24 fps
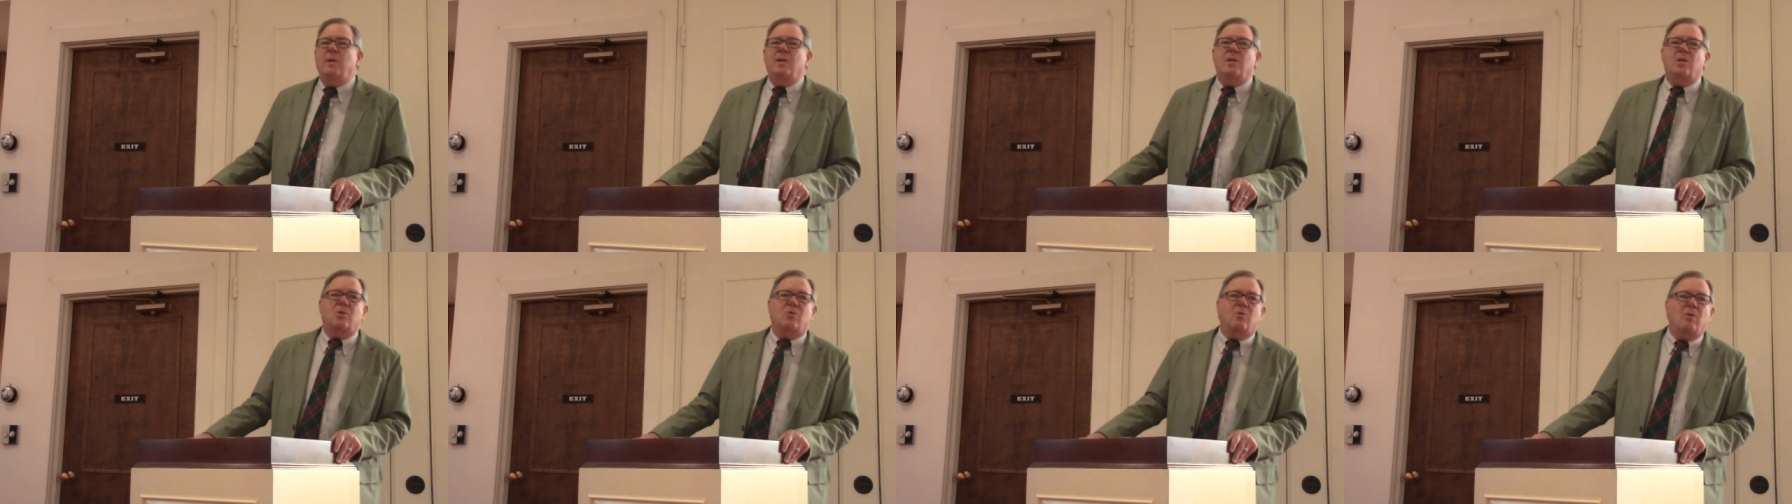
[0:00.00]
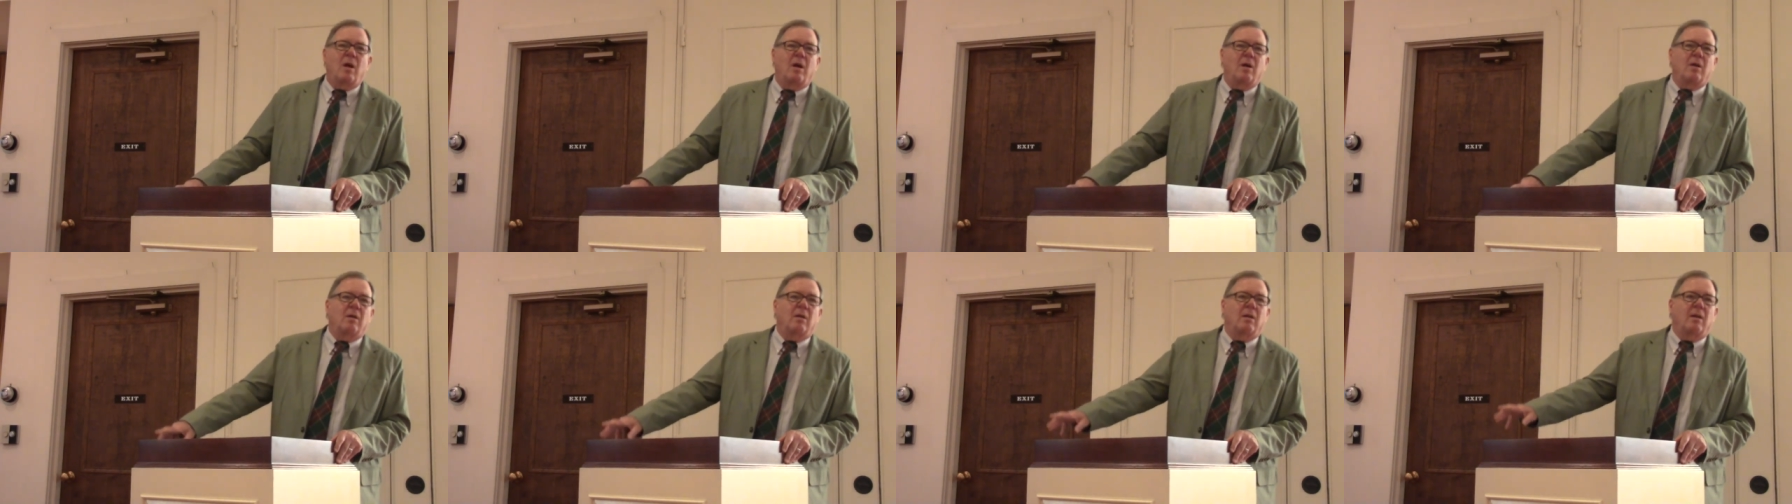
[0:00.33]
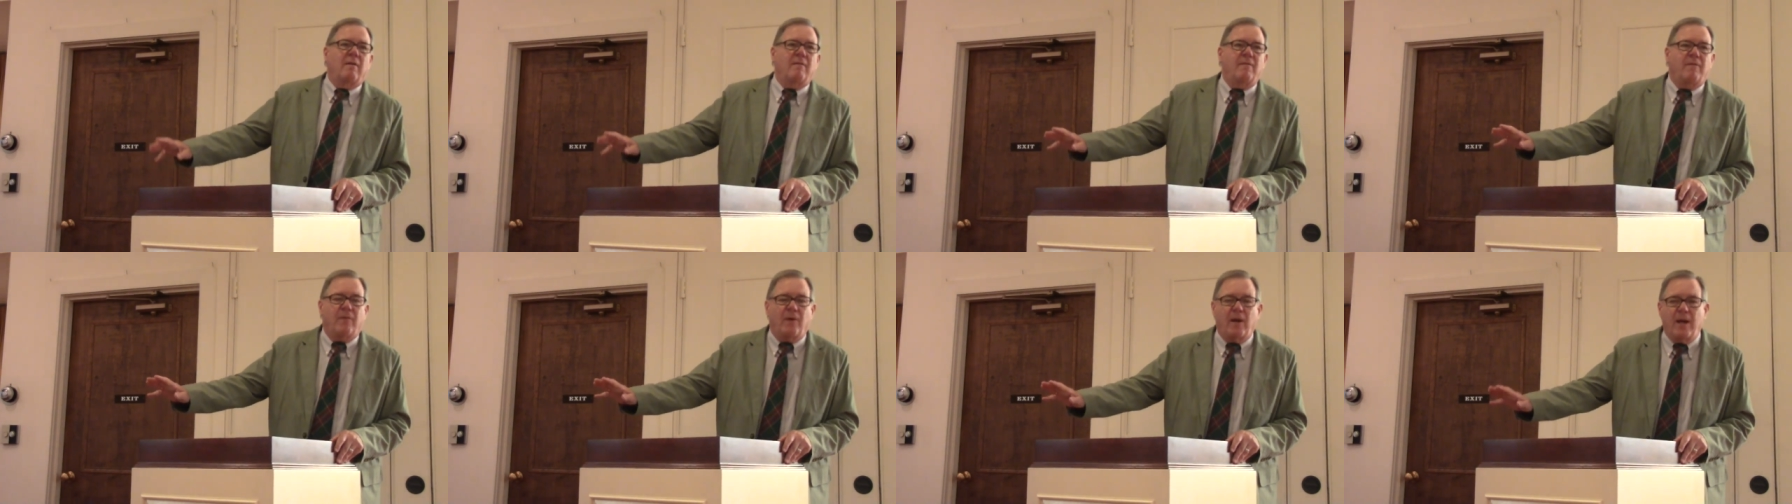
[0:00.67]
We struggle
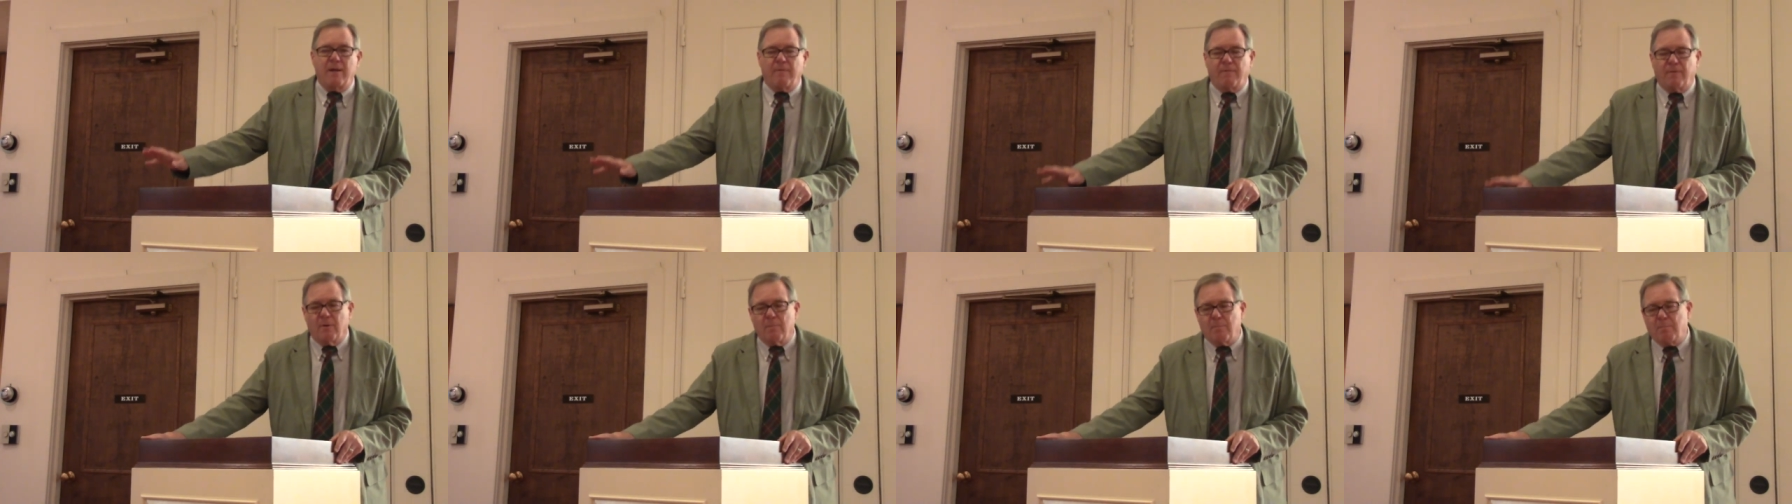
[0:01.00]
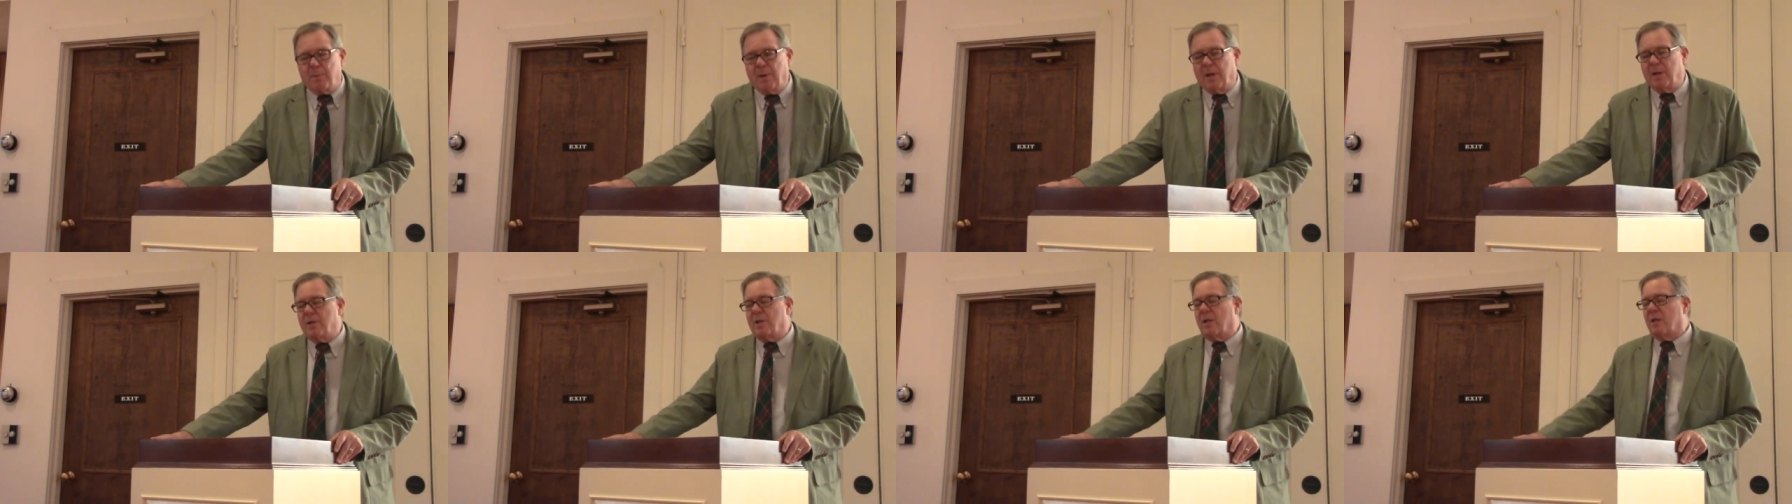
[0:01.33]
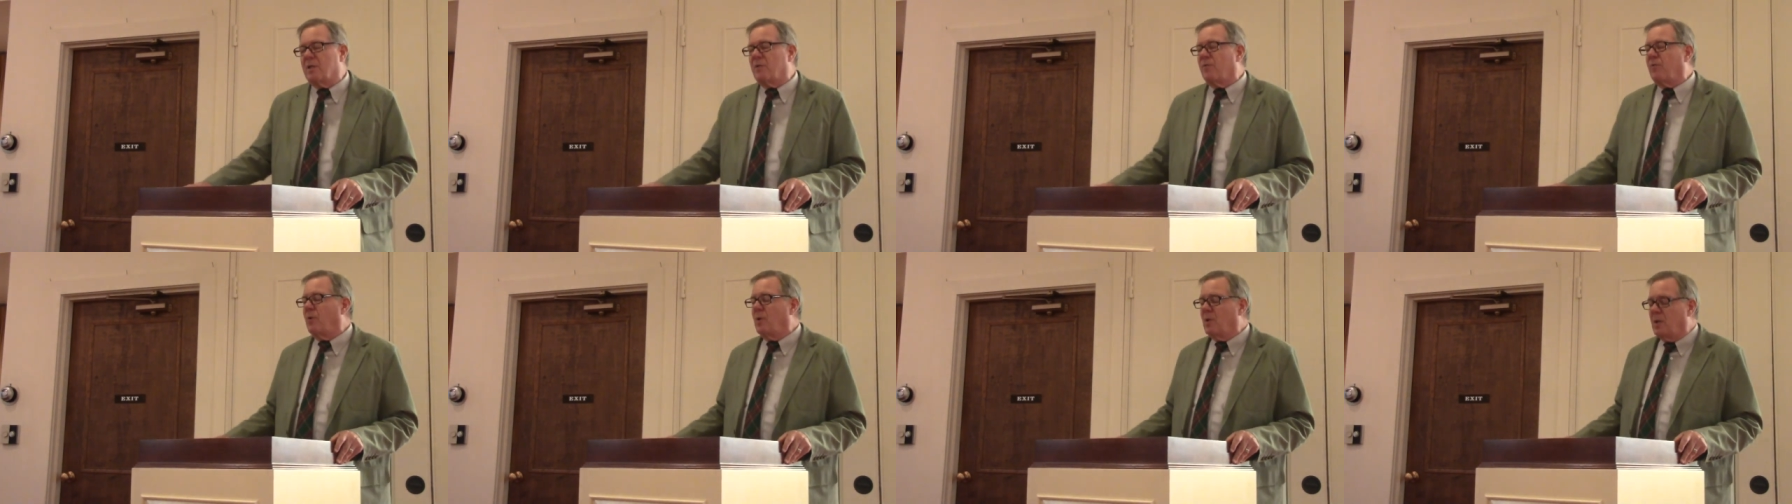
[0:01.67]
and fight for
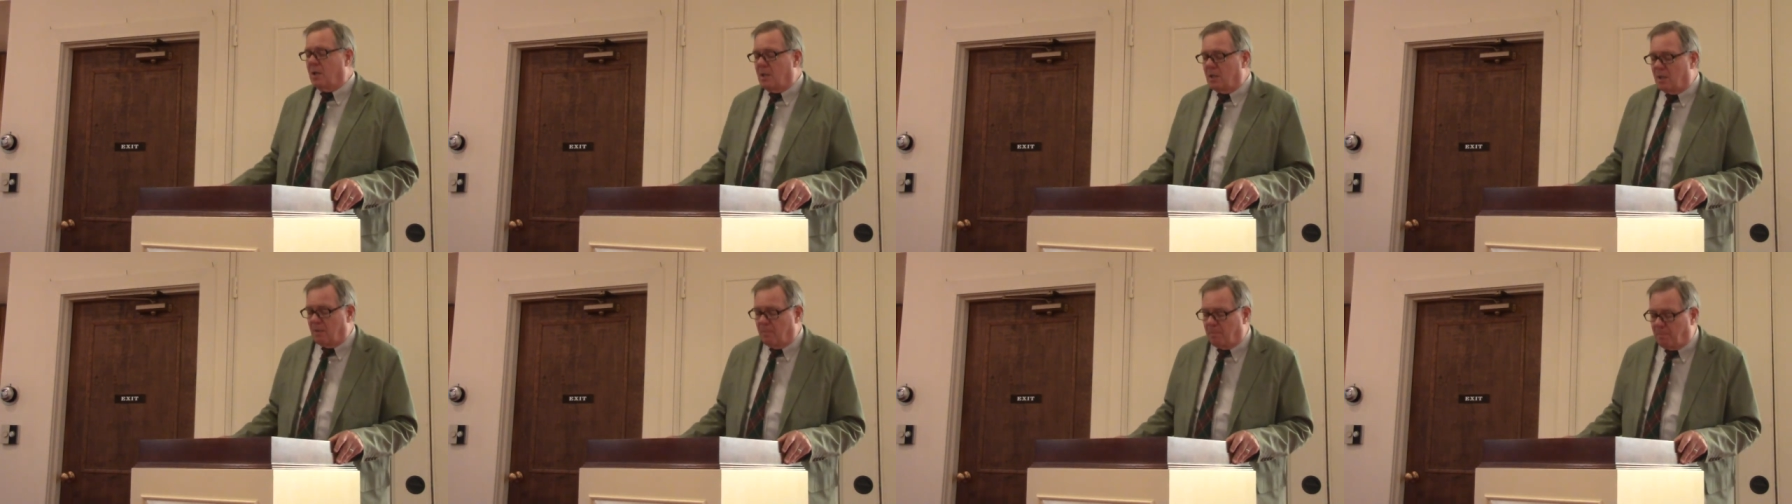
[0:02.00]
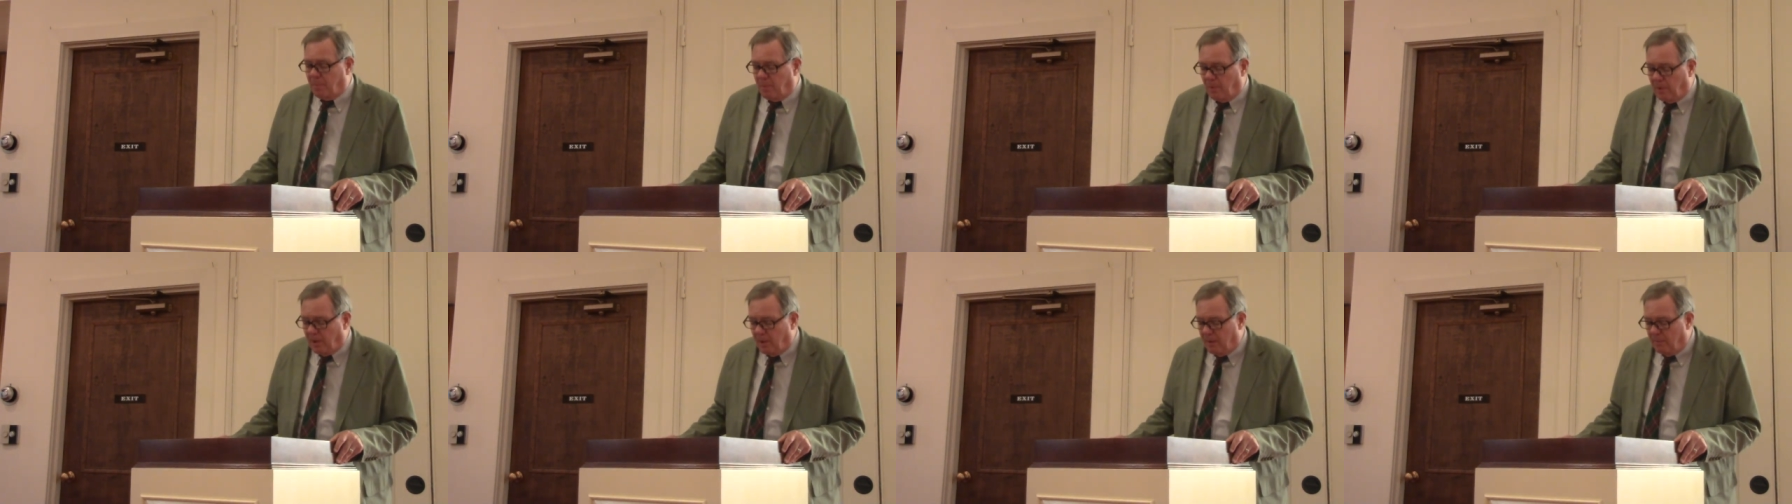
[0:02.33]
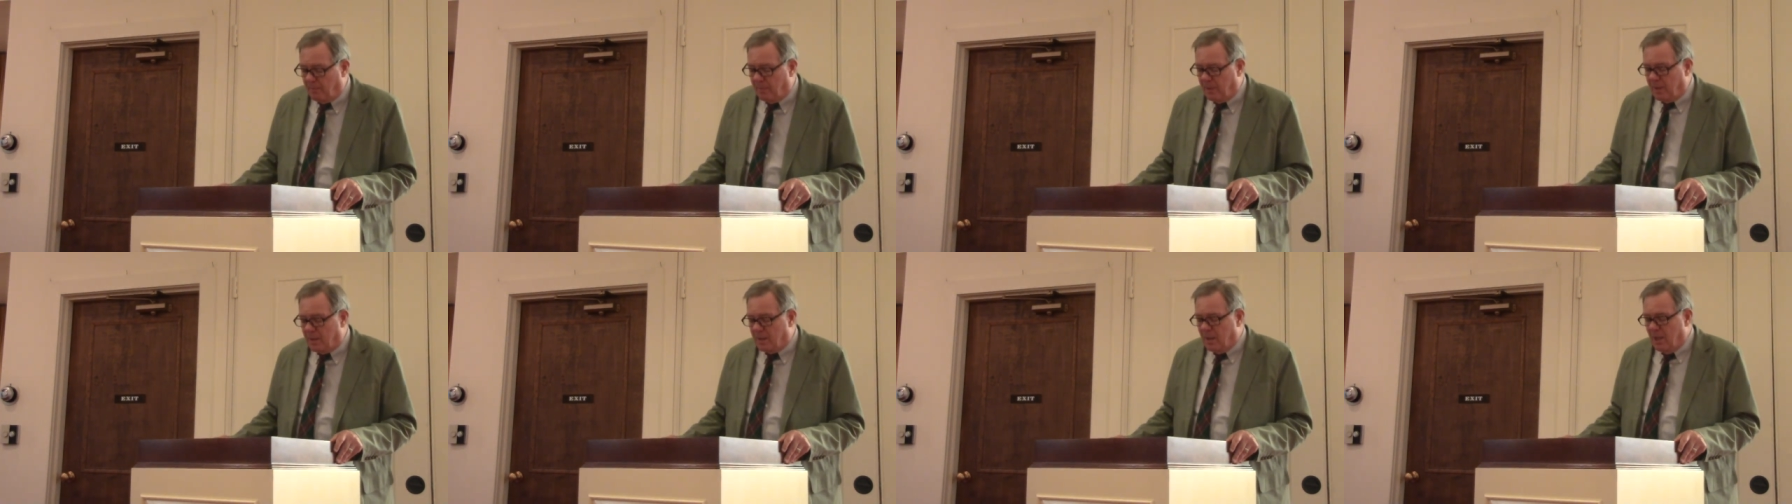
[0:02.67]
budgets for our
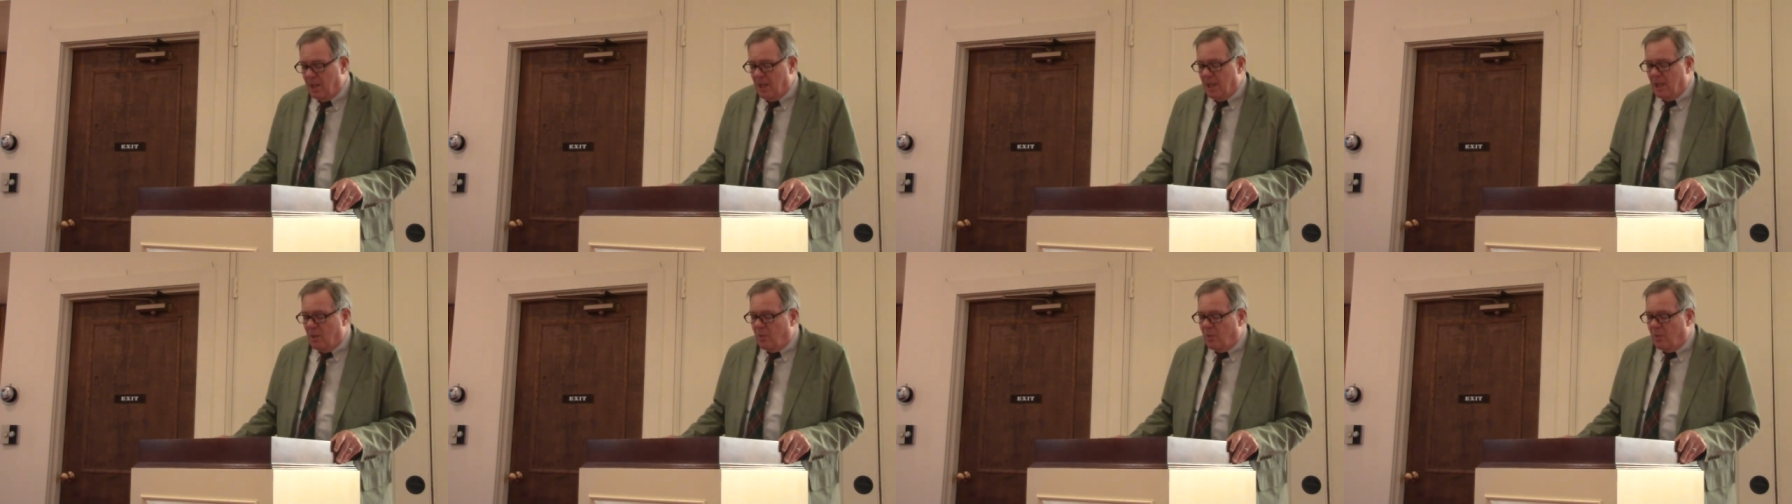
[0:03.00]
departments.